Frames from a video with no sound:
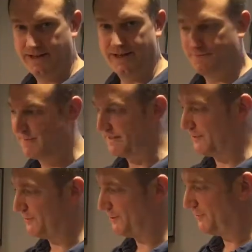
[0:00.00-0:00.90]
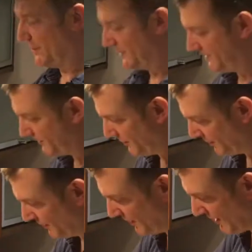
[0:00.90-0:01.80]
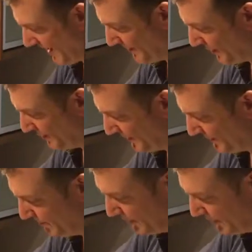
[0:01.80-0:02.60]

again, my go-to chicken stock, I don't need